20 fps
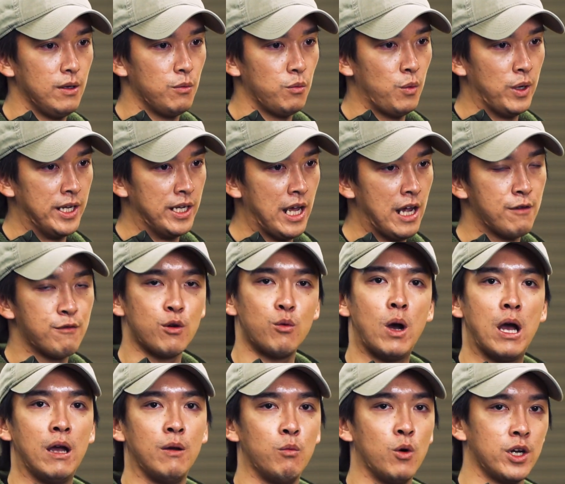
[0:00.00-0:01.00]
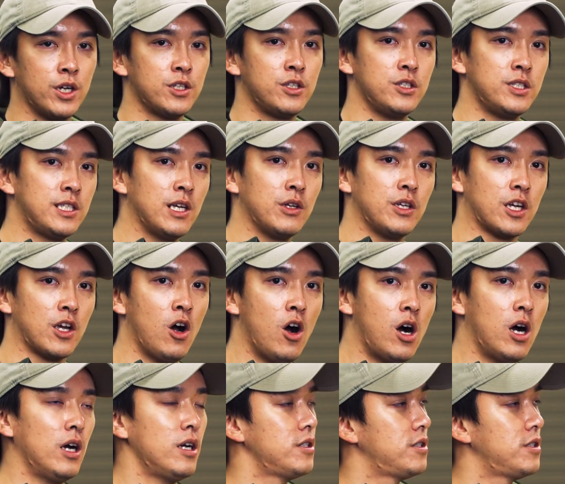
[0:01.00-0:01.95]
whenever I wanted to sell the car.